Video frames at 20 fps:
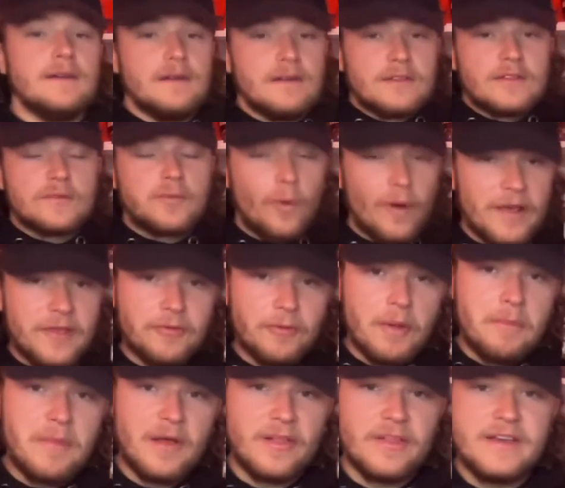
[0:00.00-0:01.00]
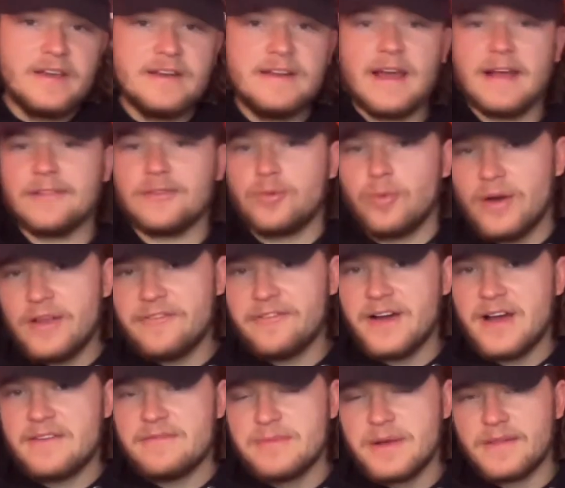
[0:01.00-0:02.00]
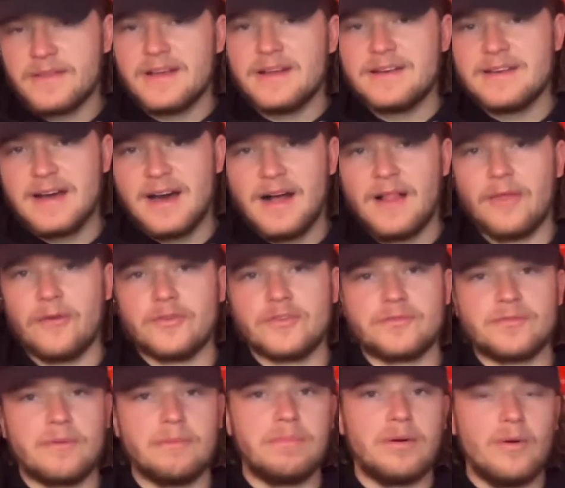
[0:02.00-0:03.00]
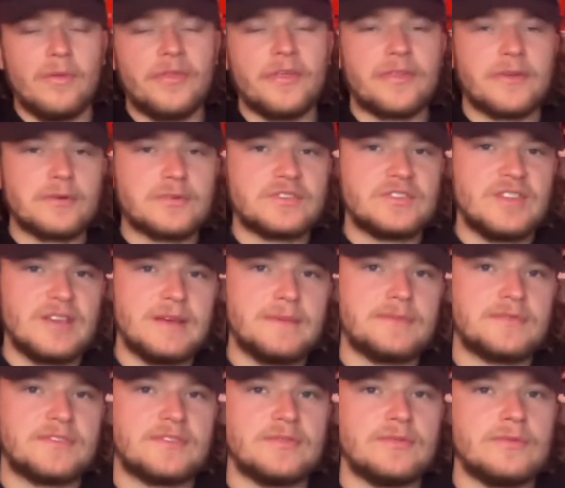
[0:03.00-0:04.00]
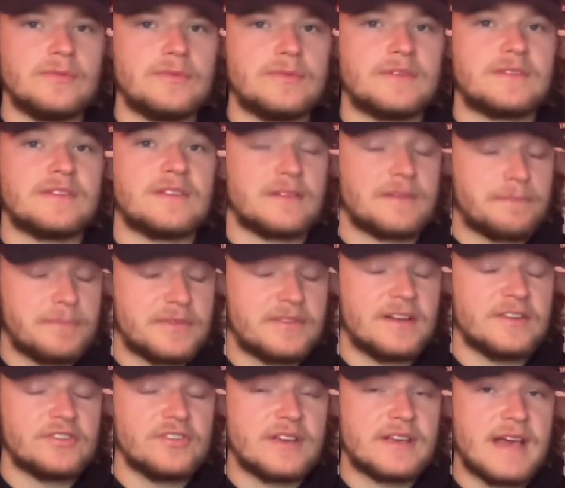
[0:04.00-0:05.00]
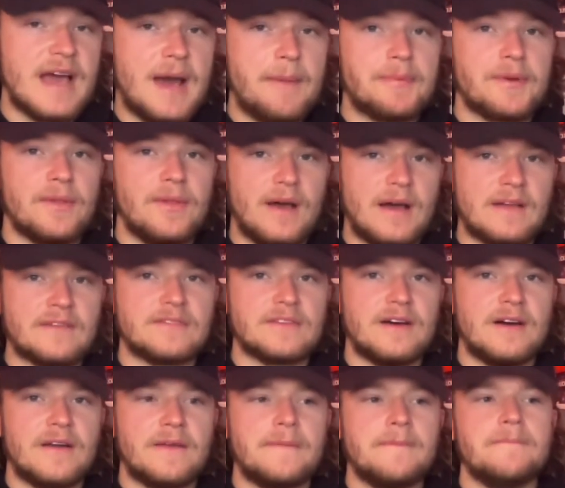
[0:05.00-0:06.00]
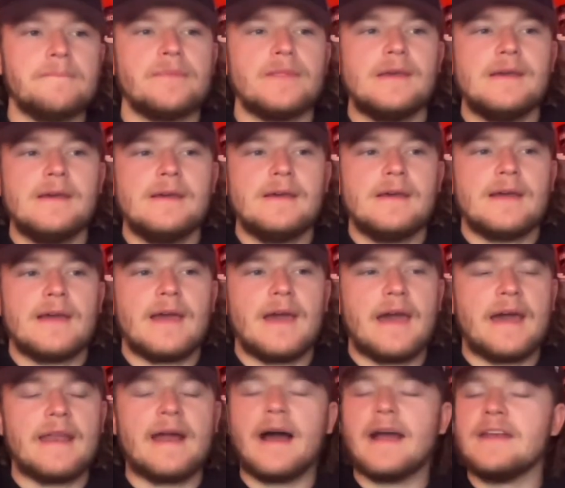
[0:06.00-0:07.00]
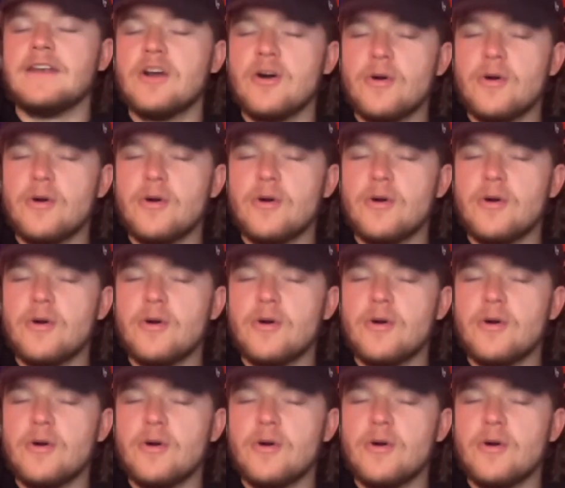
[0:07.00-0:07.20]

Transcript: $23 million and $25 million for both of those teams to potentially capitalize on. And I know